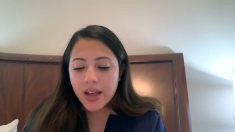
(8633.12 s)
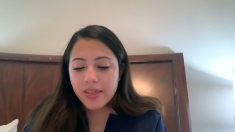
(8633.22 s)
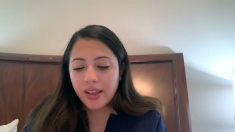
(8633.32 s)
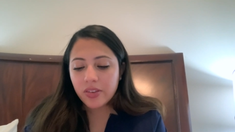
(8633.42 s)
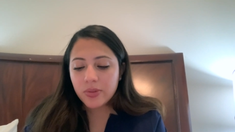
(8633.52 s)

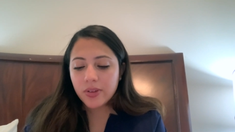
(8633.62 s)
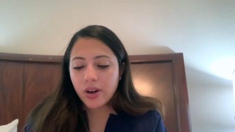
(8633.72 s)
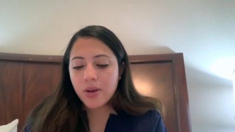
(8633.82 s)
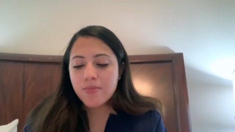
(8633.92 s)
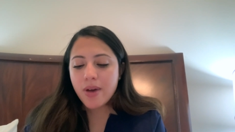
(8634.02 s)
Next ones are
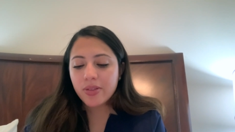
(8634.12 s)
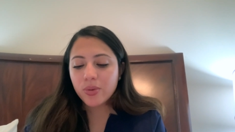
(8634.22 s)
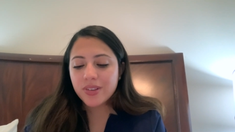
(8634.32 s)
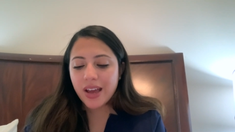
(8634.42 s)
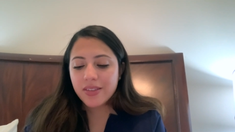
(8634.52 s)
going to be
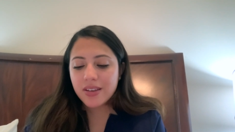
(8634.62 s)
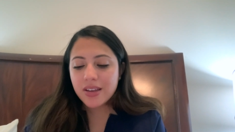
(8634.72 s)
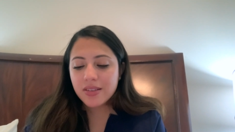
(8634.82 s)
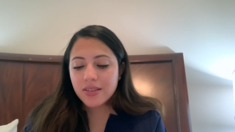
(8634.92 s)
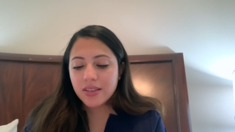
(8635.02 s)

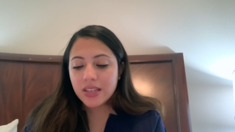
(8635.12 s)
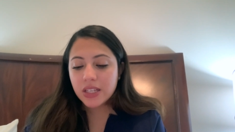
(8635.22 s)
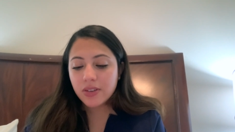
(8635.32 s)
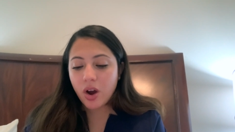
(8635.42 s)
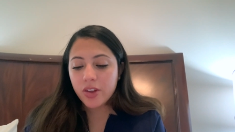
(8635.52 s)
methylxanthines.
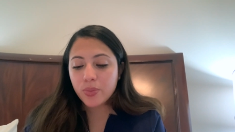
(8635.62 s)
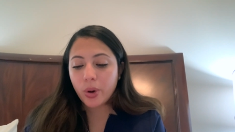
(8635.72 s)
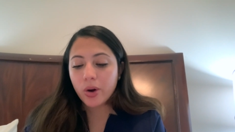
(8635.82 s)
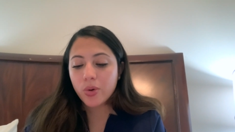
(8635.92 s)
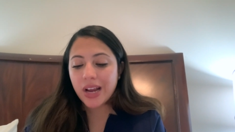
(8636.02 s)
These cause
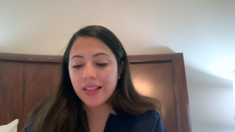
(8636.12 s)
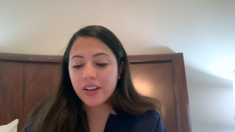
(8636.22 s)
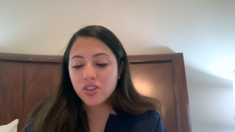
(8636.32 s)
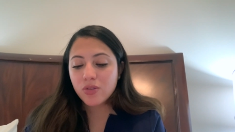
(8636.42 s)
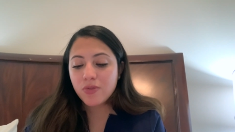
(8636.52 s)

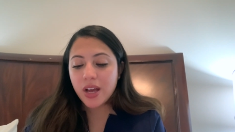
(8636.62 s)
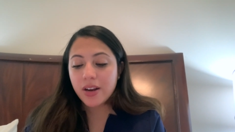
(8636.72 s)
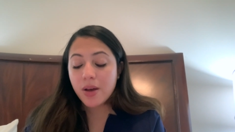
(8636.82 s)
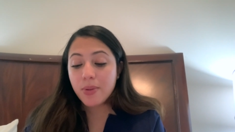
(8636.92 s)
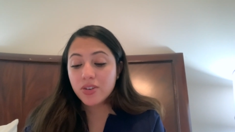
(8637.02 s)
bronchodilation via
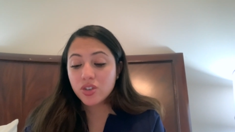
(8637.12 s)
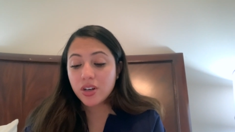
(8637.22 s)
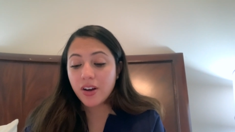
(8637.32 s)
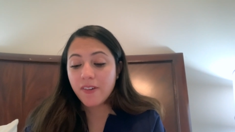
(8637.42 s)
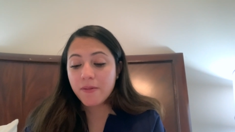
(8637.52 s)
inhibition
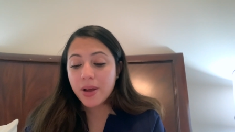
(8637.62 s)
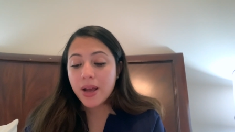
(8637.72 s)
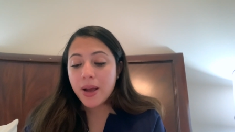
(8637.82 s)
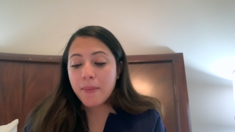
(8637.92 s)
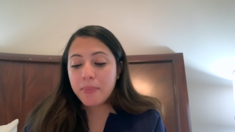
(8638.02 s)
of
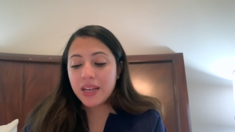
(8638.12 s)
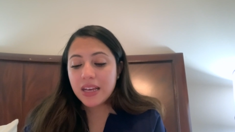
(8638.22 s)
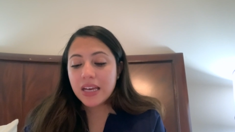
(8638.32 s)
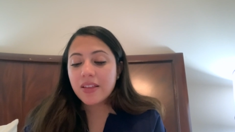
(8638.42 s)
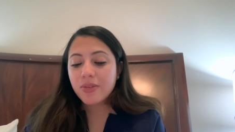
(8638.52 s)

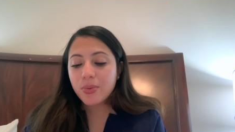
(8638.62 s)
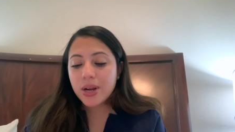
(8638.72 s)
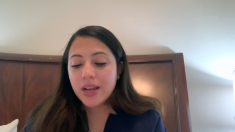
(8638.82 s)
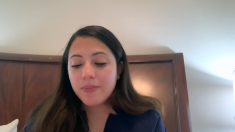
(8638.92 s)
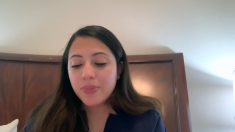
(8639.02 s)

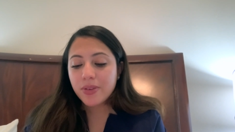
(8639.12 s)
PDE3.